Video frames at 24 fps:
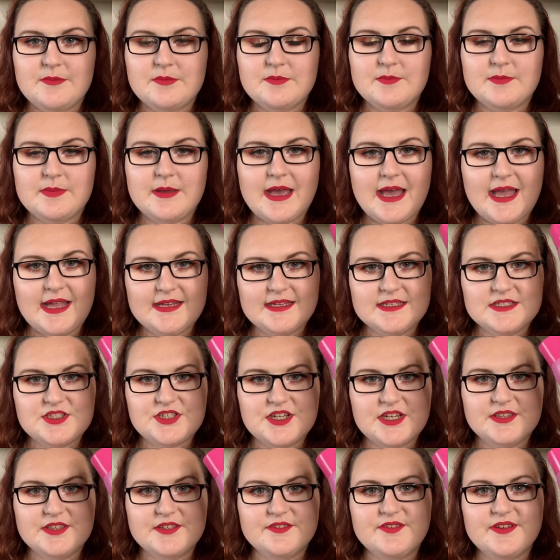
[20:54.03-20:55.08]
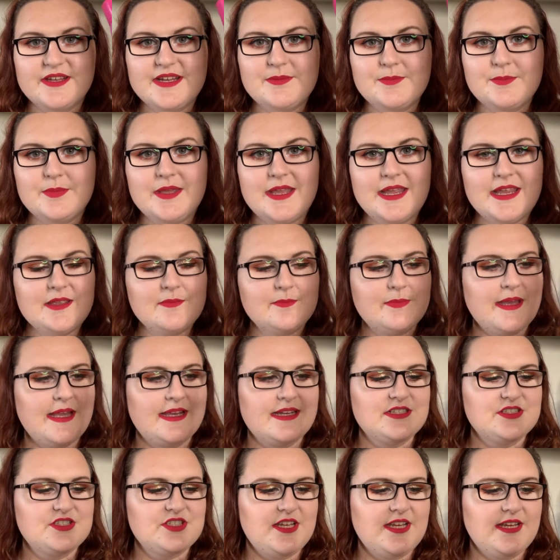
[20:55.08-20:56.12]
packaging, the very pink
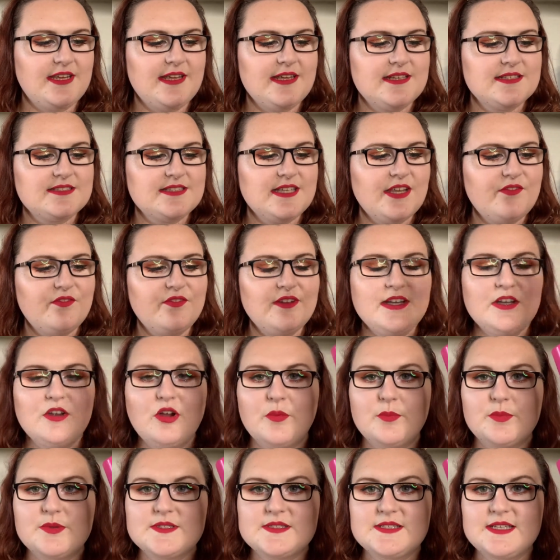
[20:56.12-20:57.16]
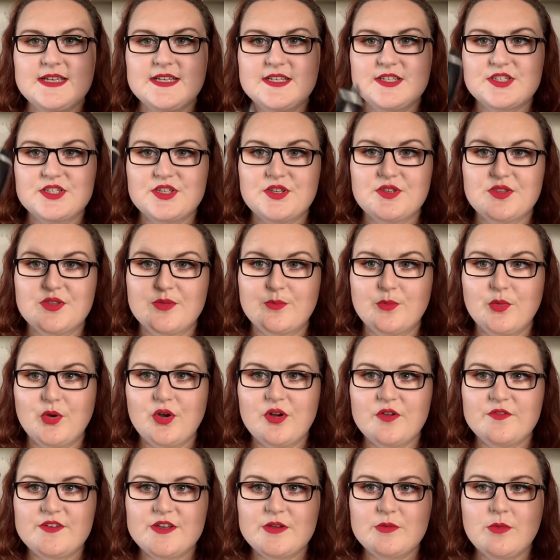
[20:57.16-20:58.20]
packaging. It's definitely opposite to the
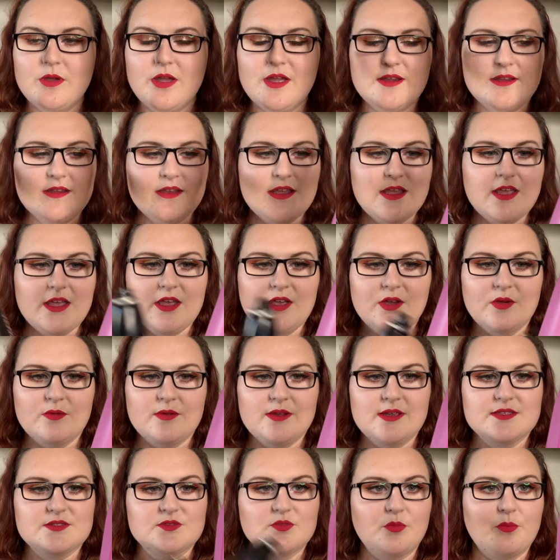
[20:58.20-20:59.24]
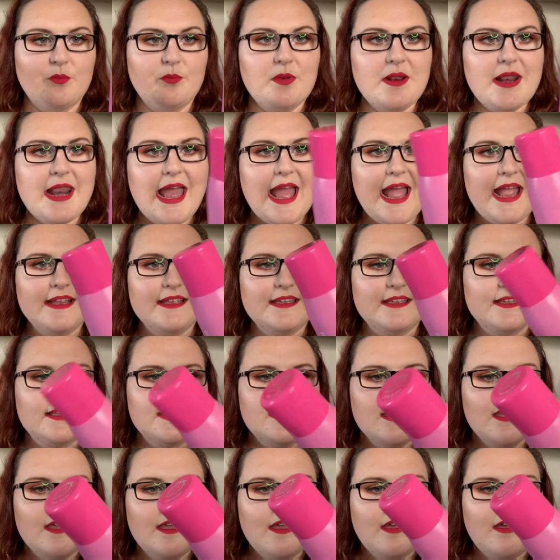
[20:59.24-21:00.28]
Morphe one where it's all black.
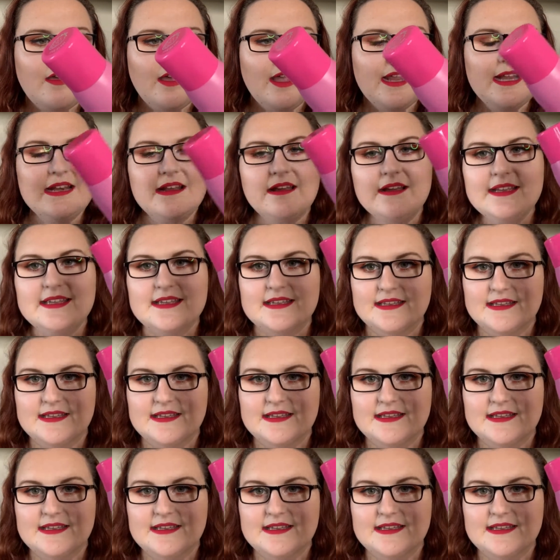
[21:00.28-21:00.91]
I like it.